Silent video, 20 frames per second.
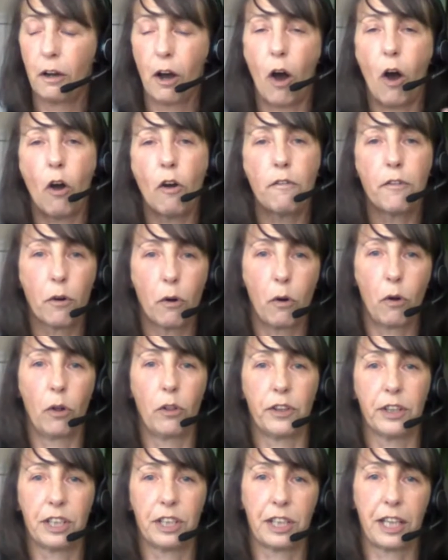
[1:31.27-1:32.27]
over
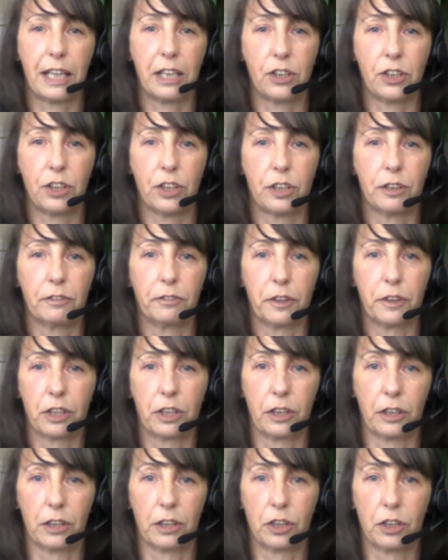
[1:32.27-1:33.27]
all the stages of
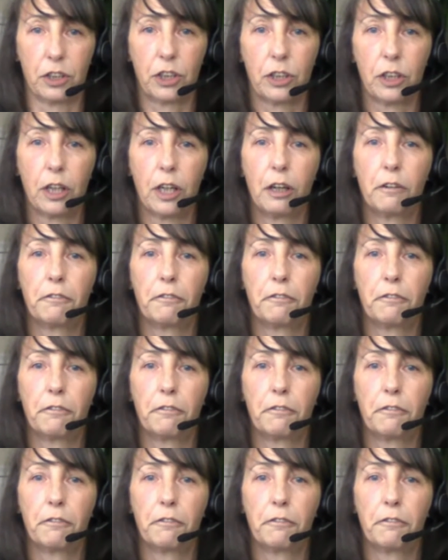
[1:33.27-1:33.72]
research,